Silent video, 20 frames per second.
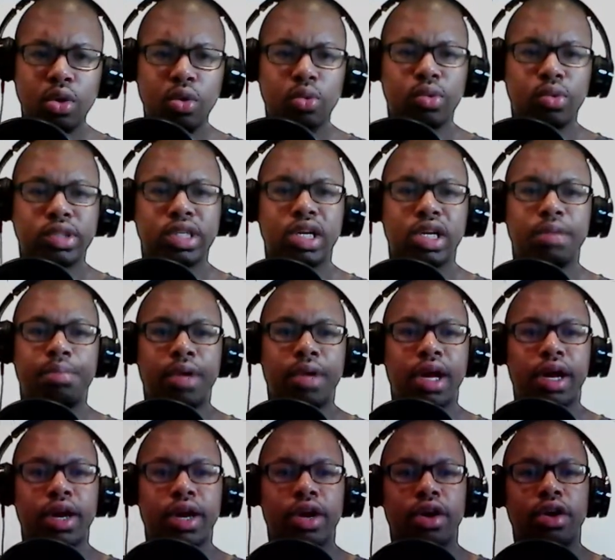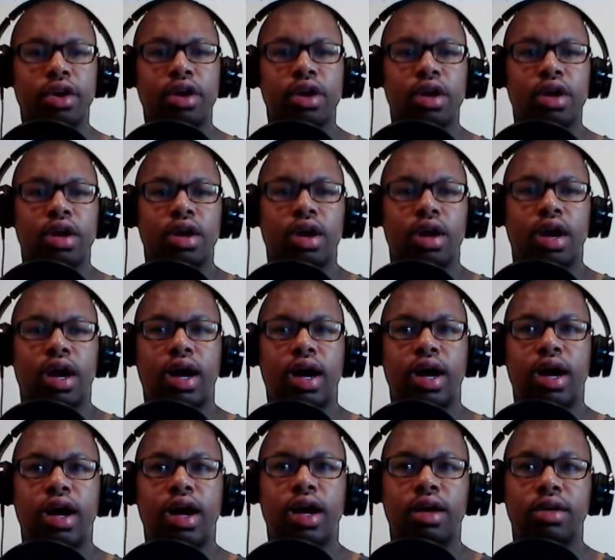was a good player
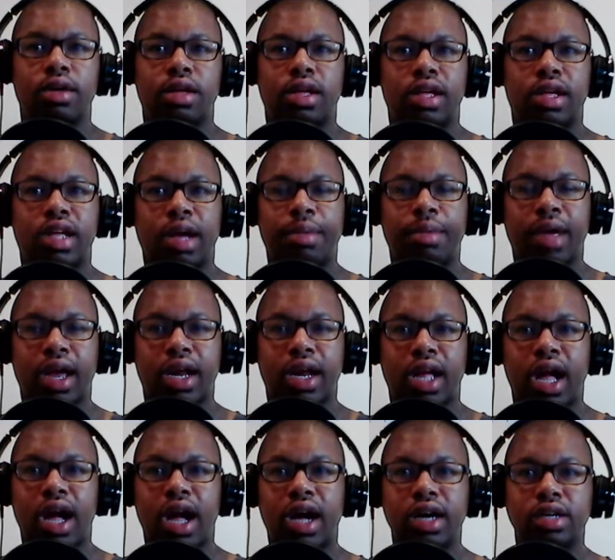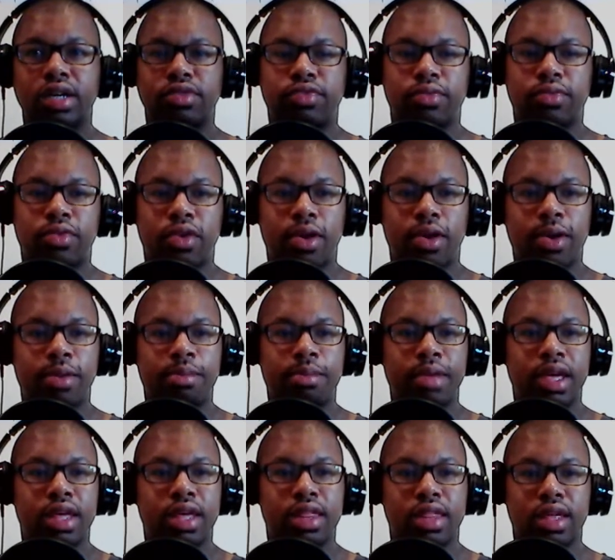coming out of college for Ole
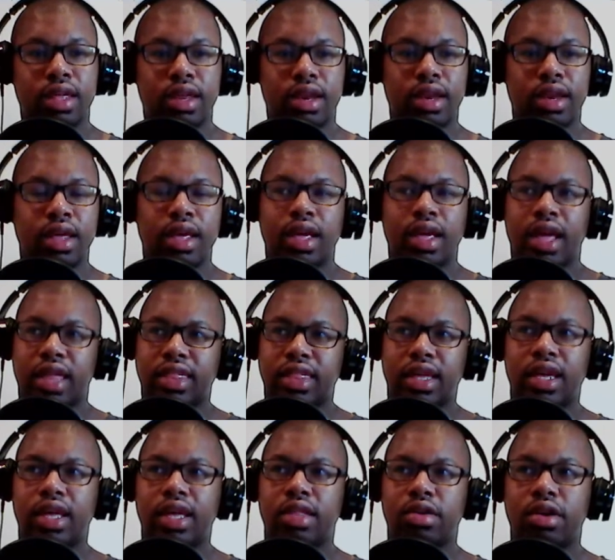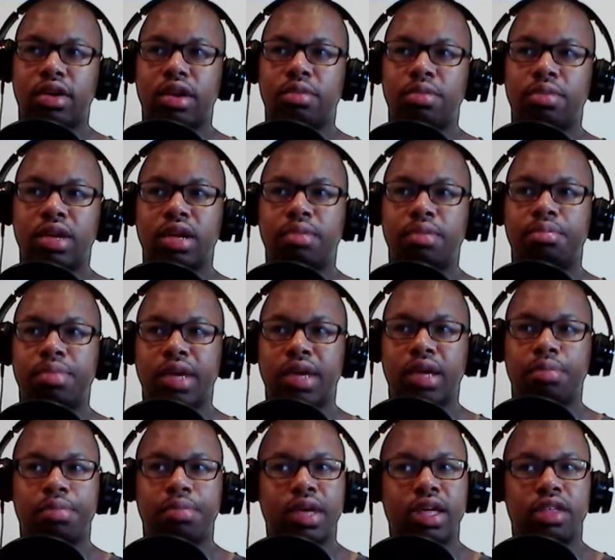Miss, and I think he's going to be a
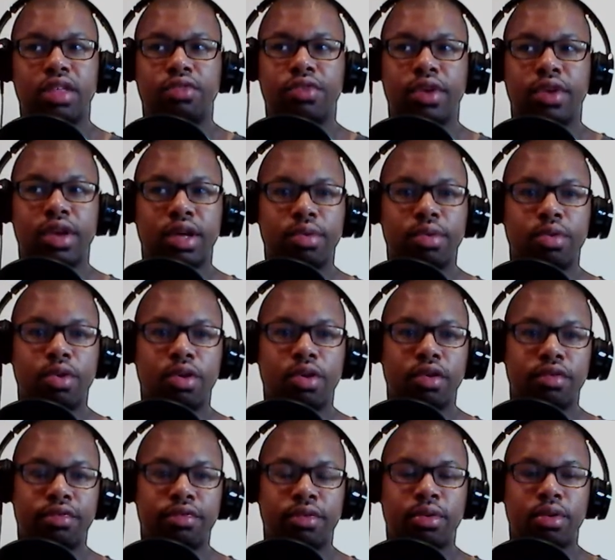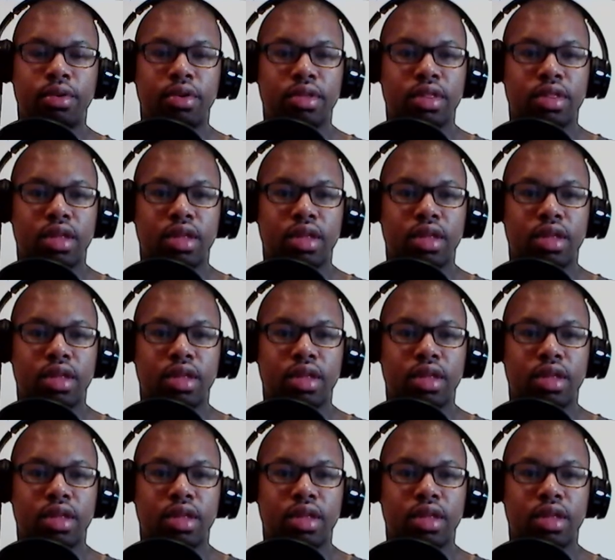big piece for them going forward.